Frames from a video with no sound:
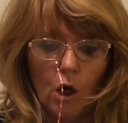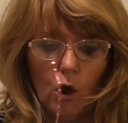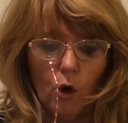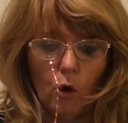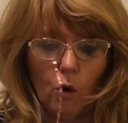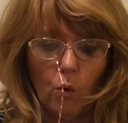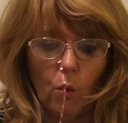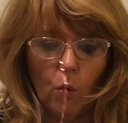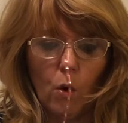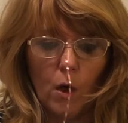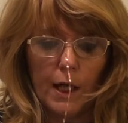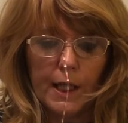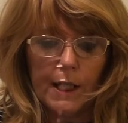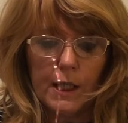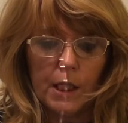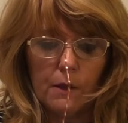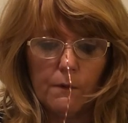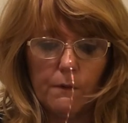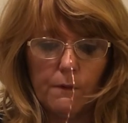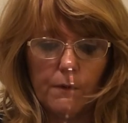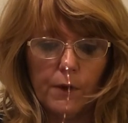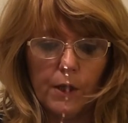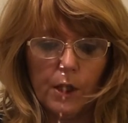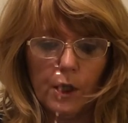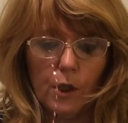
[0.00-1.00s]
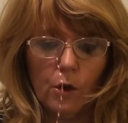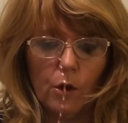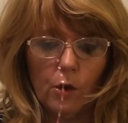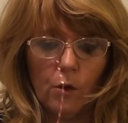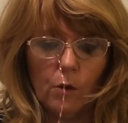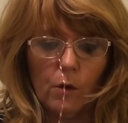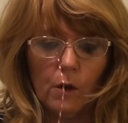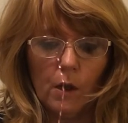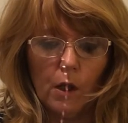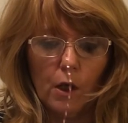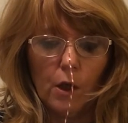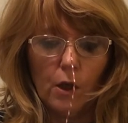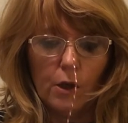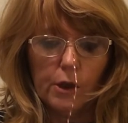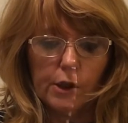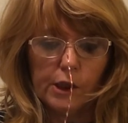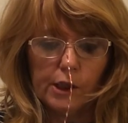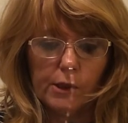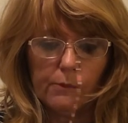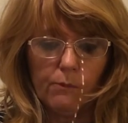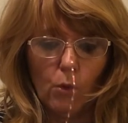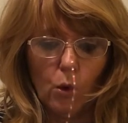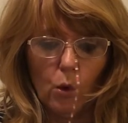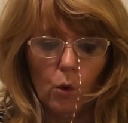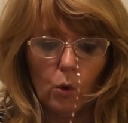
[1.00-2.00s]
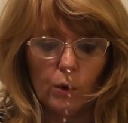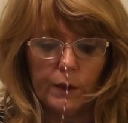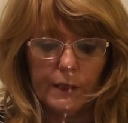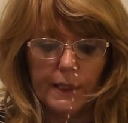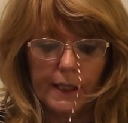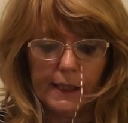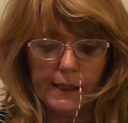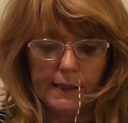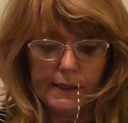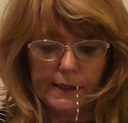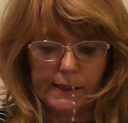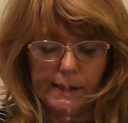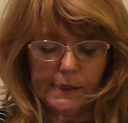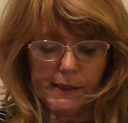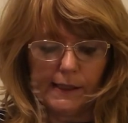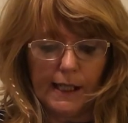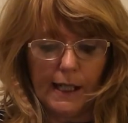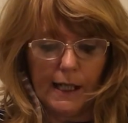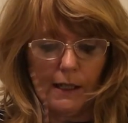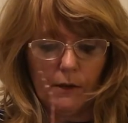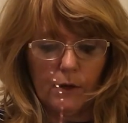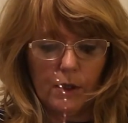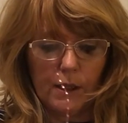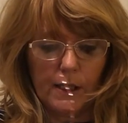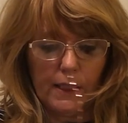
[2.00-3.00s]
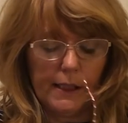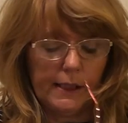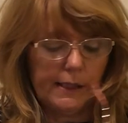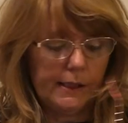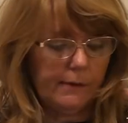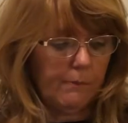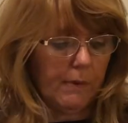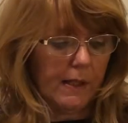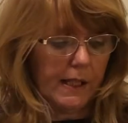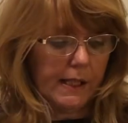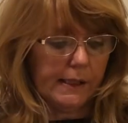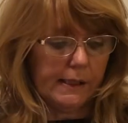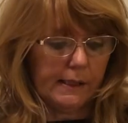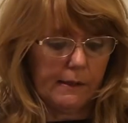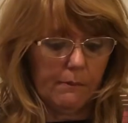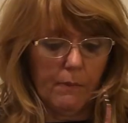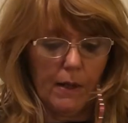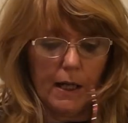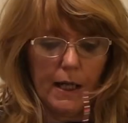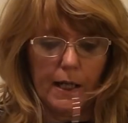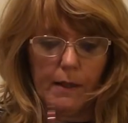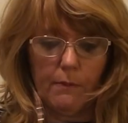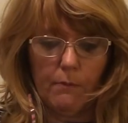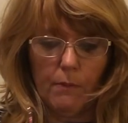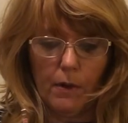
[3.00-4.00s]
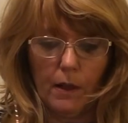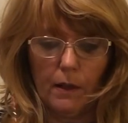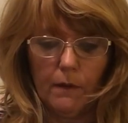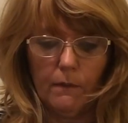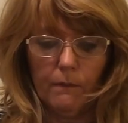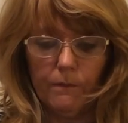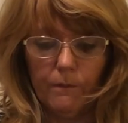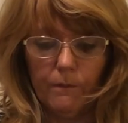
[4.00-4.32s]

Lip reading: quite a few small discs out of this piece of paper.